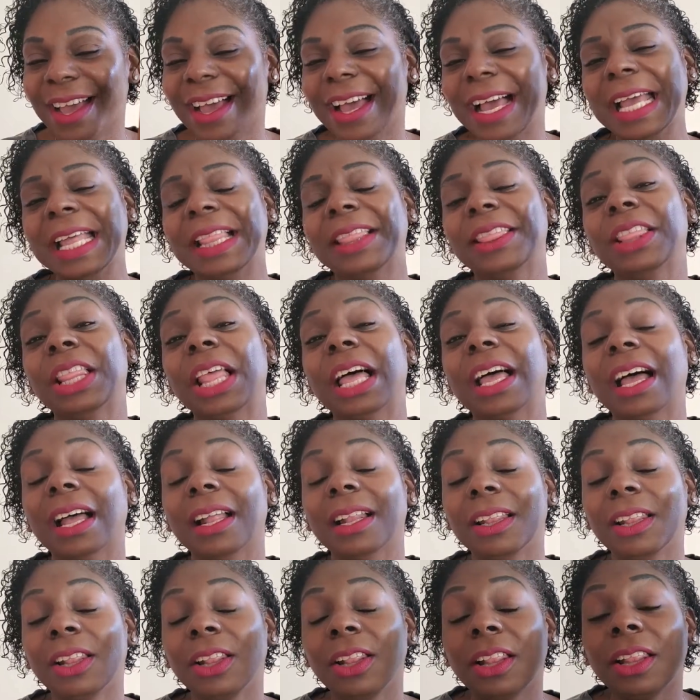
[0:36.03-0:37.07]
I
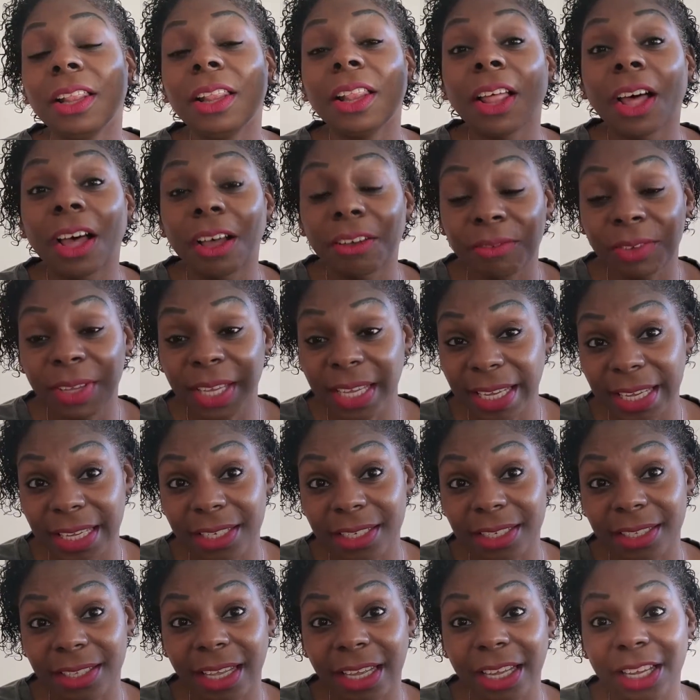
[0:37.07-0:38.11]
love it,
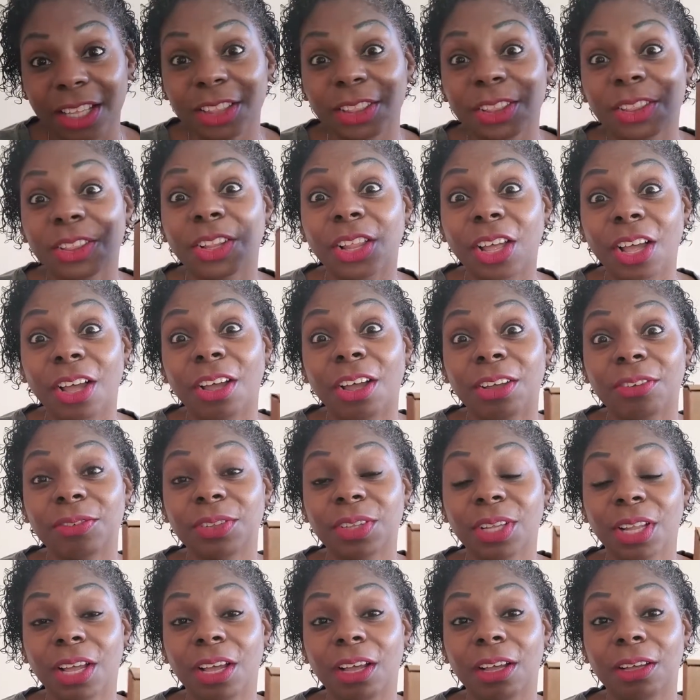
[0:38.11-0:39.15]
like love,
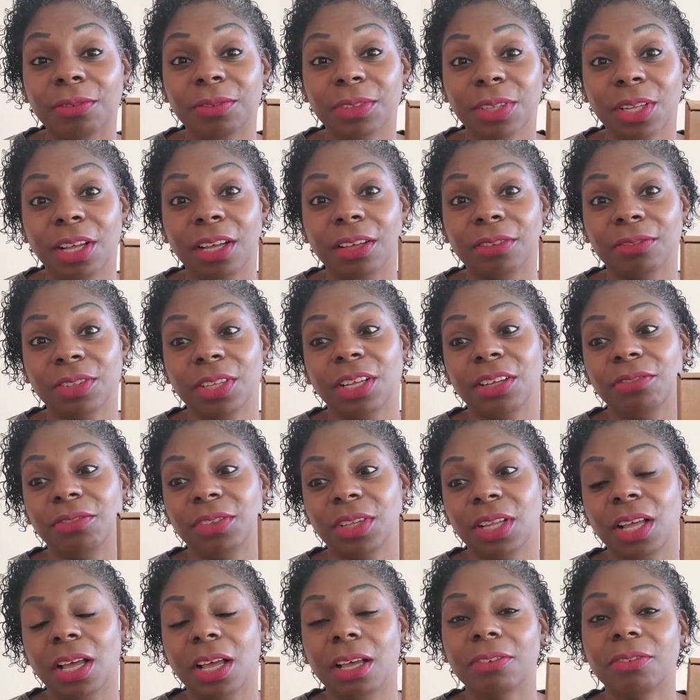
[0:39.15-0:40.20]
love, love, love,
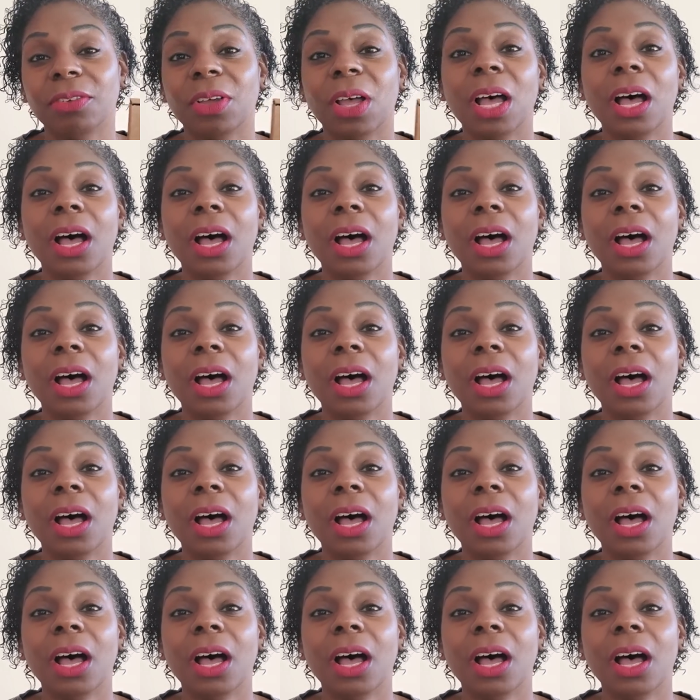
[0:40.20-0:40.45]
love.